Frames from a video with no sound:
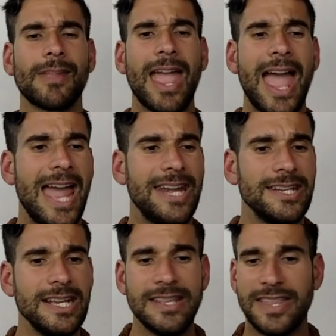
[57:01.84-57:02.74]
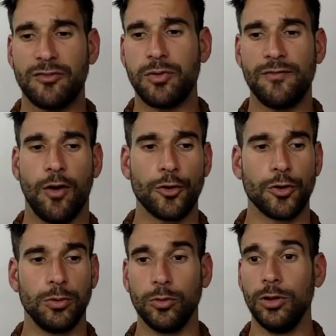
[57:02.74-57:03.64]
and that if we're
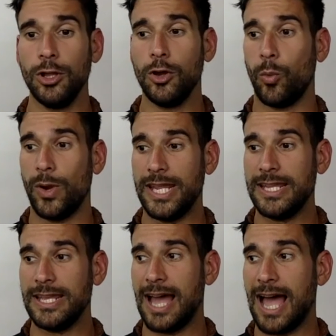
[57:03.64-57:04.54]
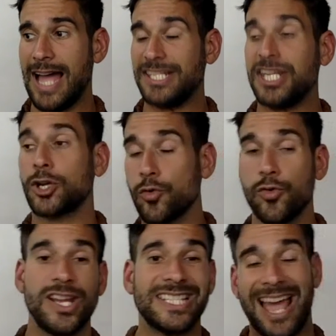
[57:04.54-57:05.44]
vulnerable, we
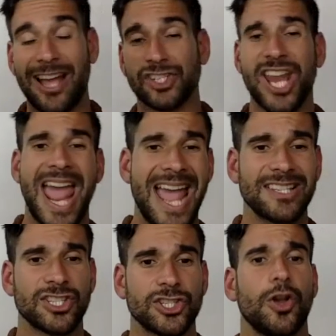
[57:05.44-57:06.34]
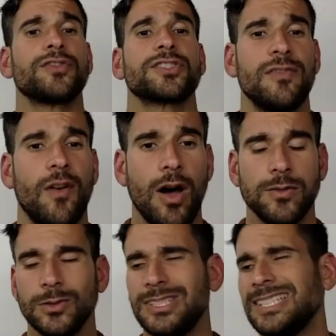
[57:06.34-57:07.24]
decrease our chances of
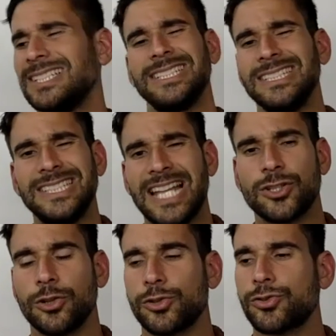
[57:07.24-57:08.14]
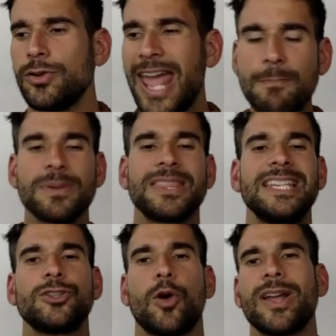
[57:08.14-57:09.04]
survival. That's not true. And
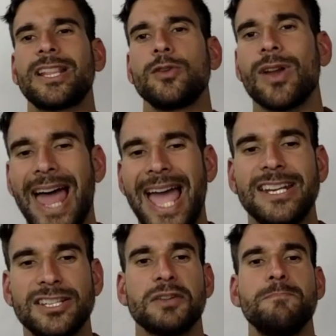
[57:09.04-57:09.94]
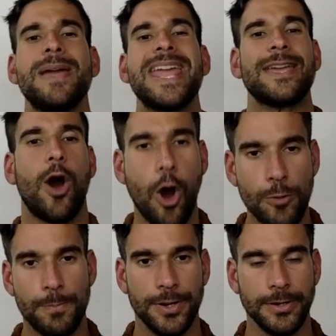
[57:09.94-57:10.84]
empathy is directly related to being
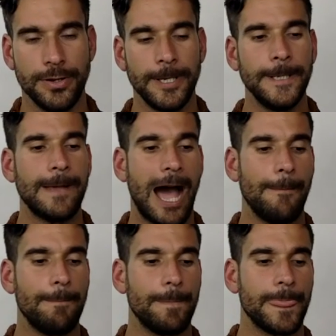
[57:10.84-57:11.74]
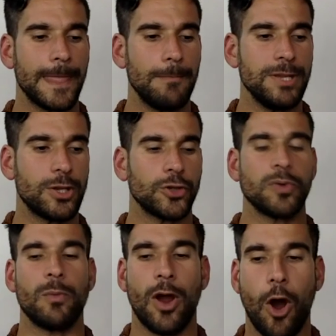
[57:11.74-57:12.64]
open. Because
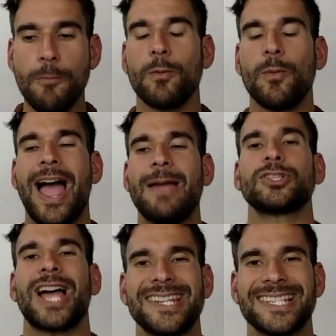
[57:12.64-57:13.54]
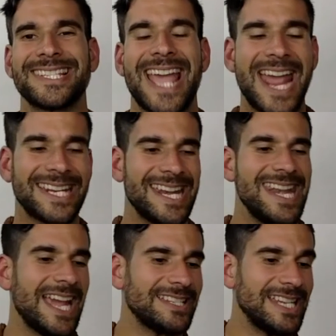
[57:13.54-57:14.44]
when we're open, we're able to understand,
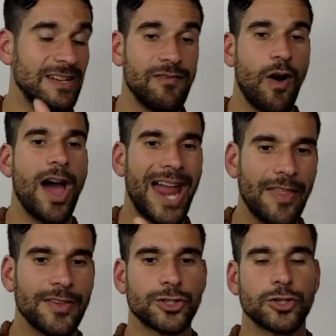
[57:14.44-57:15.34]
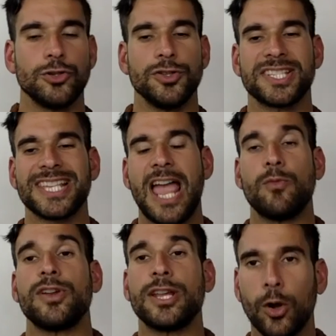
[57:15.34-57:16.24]
connect, invite others to do the
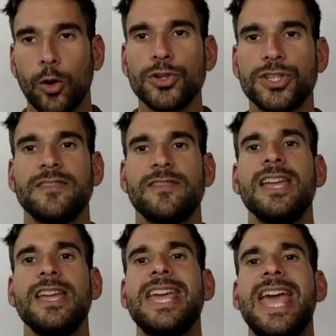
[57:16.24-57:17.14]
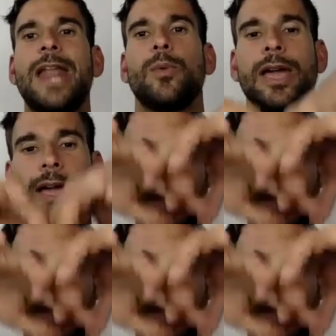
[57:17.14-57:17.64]
same. We're inclusive and we're